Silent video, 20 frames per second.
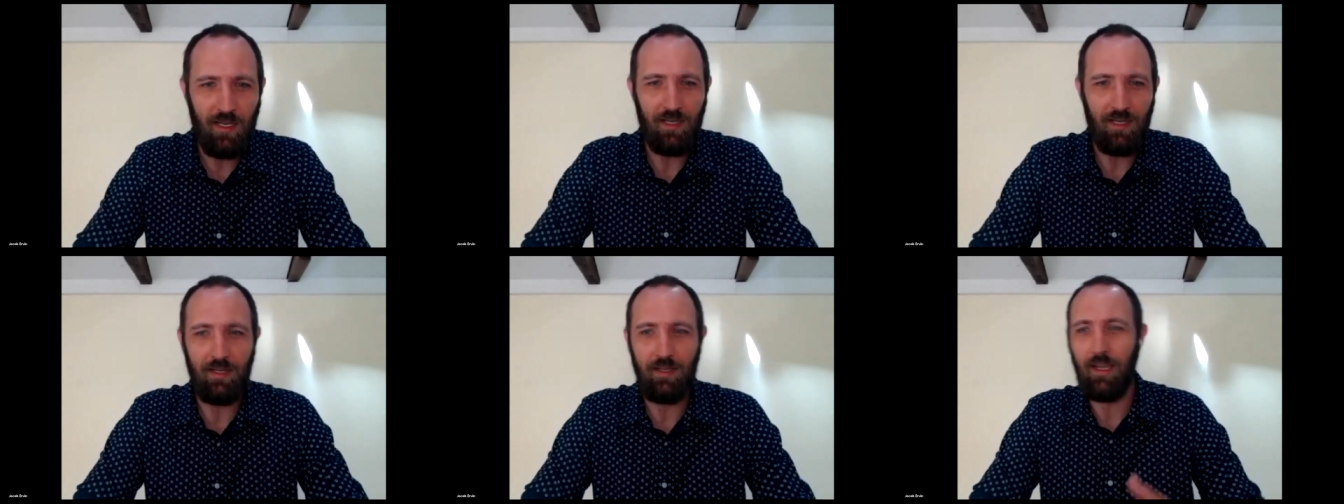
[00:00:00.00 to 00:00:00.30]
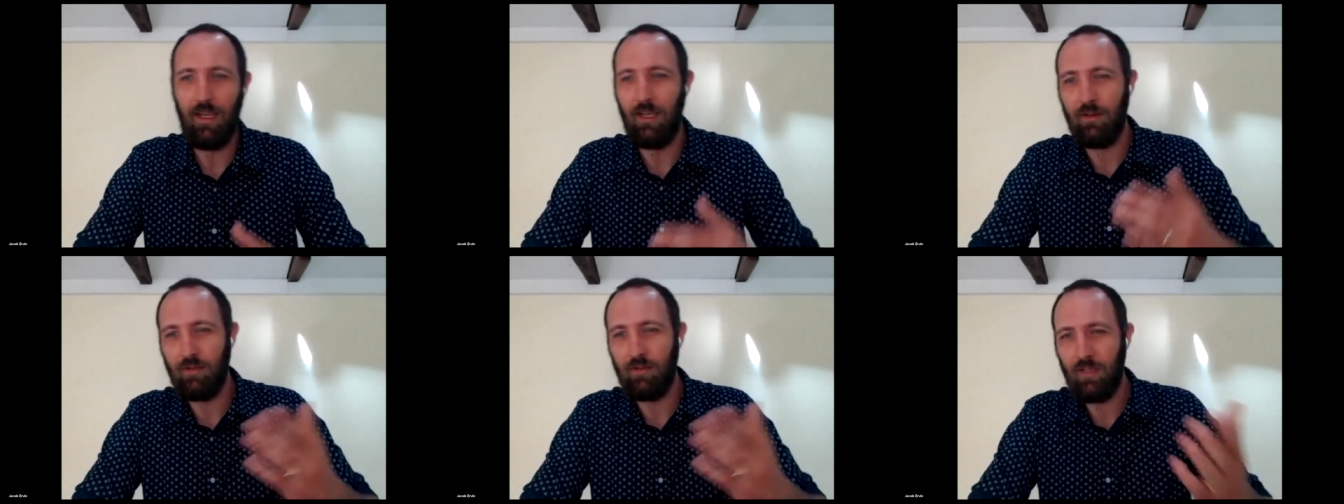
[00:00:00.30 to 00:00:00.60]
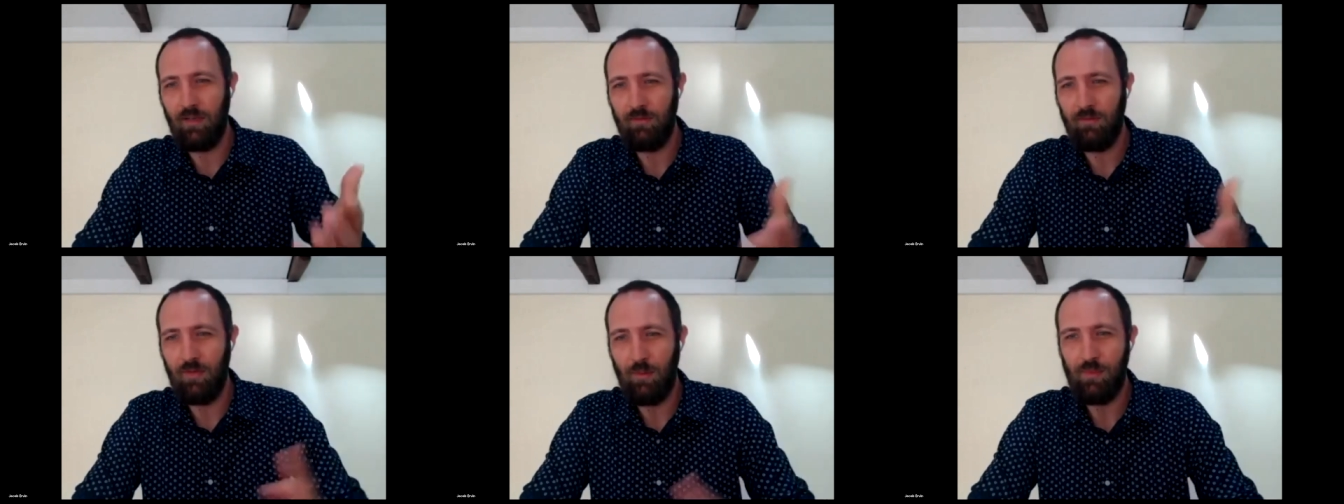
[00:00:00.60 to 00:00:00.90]
and
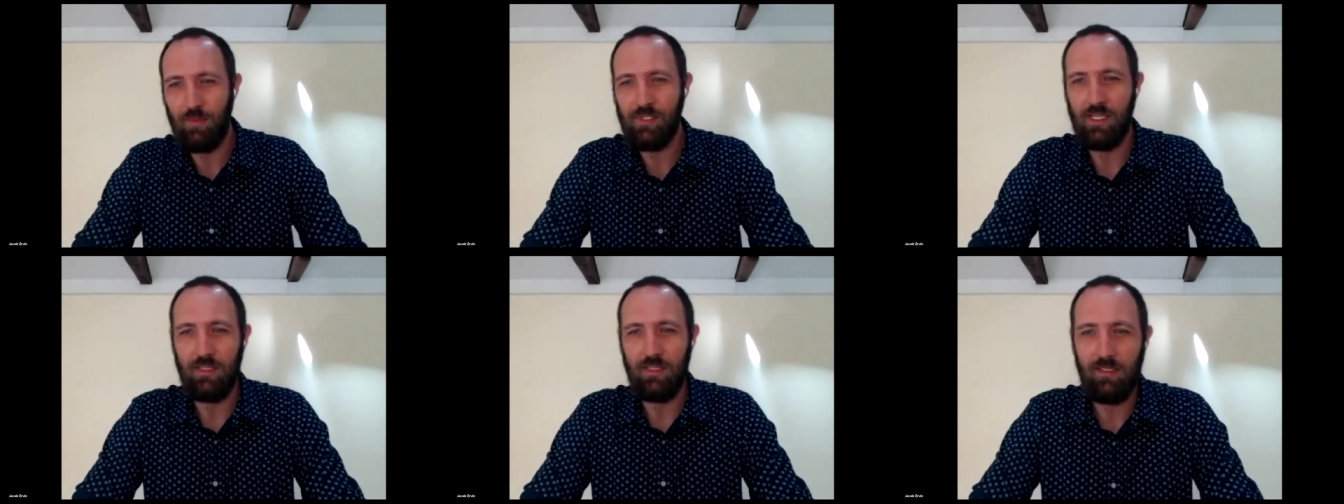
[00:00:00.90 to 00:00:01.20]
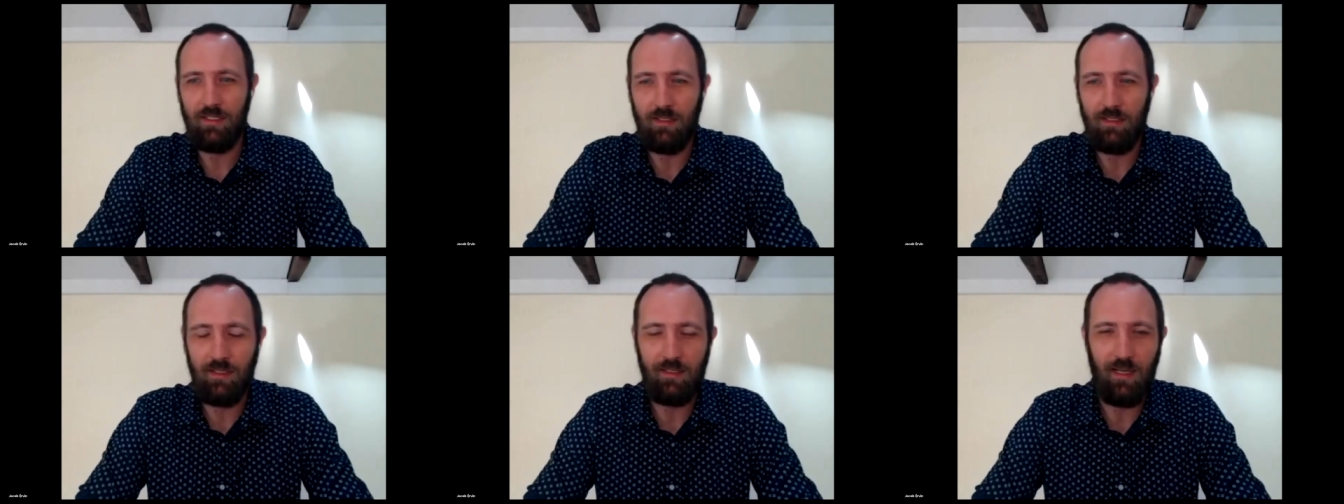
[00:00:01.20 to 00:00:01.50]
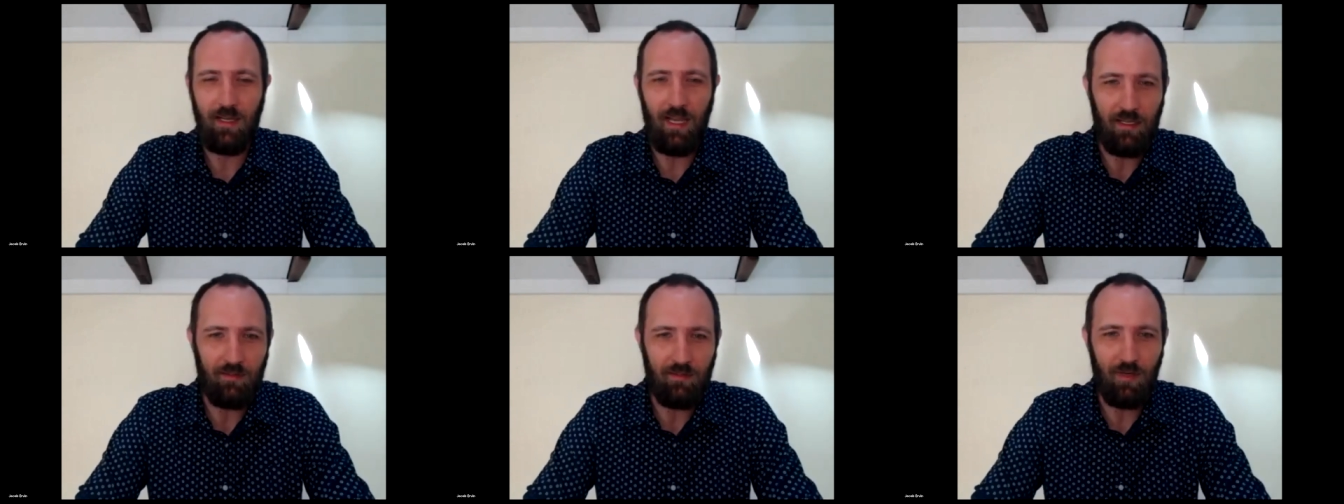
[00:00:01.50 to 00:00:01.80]
kind of representing
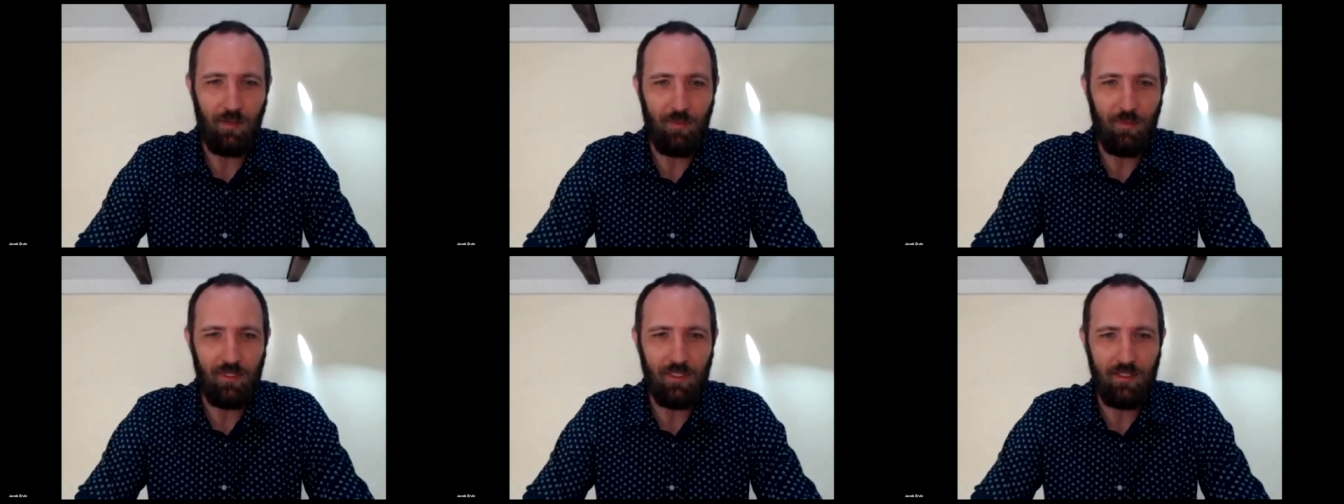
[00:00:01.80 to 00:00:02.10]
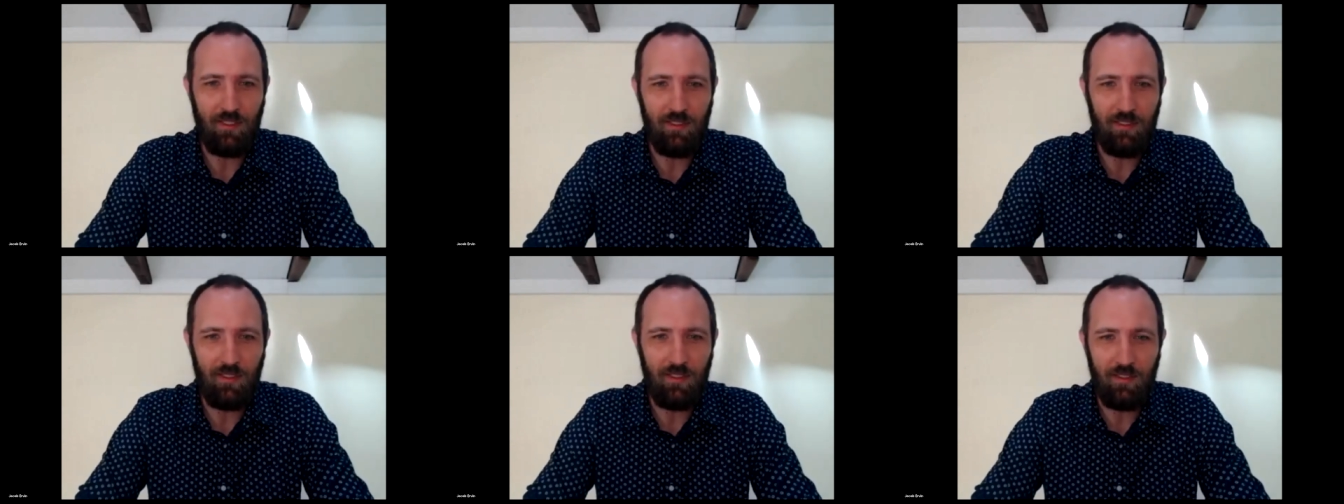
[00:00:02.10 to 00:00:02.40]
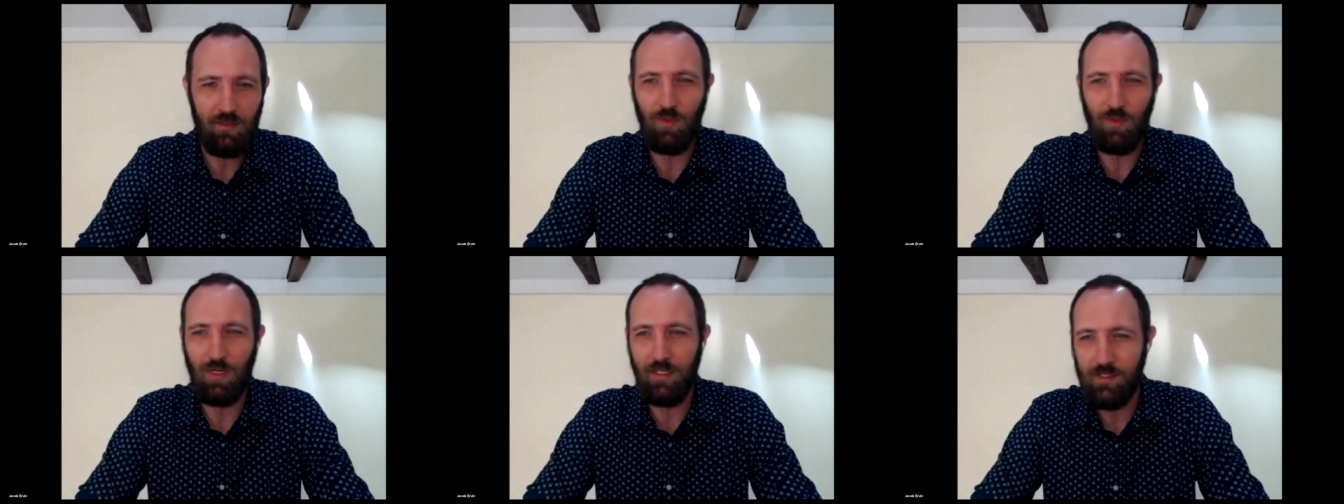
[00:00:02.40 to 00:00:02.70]
Active Replica
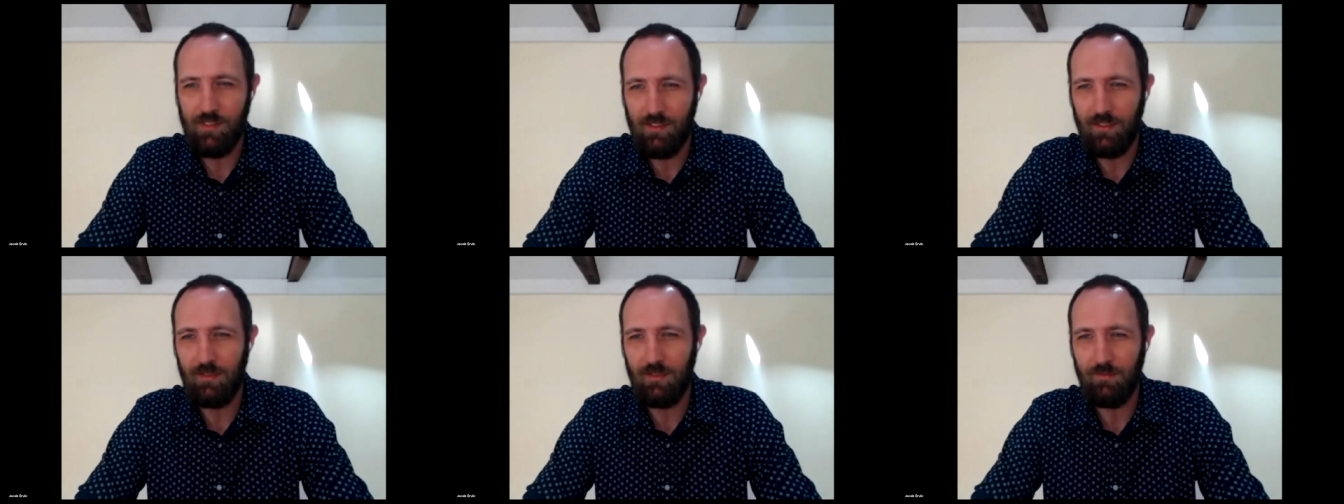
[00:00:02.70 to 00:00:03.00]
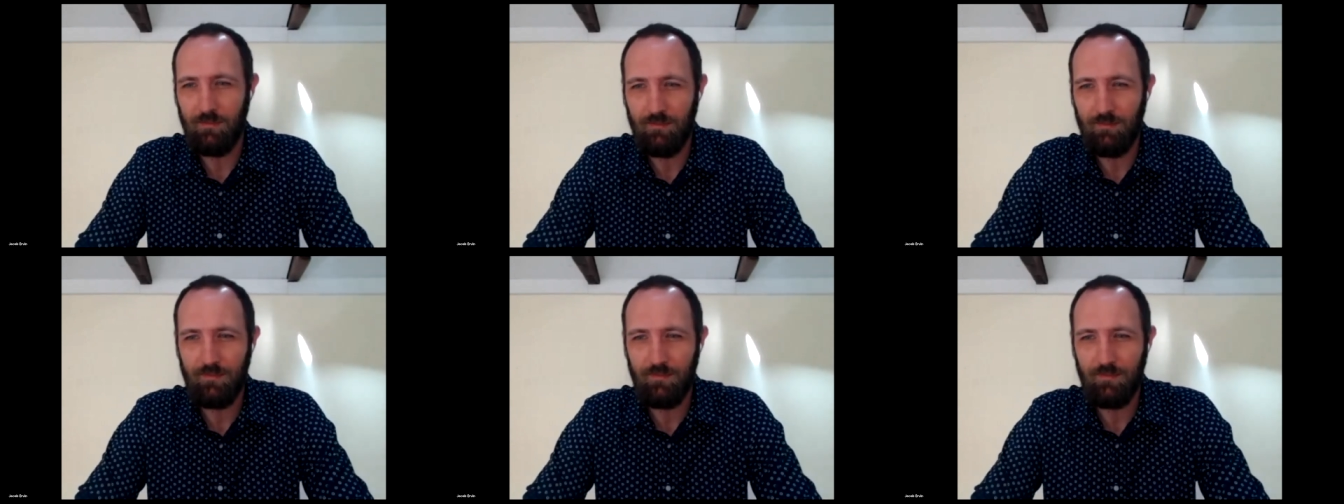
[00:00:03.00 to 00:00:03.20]
while he's there.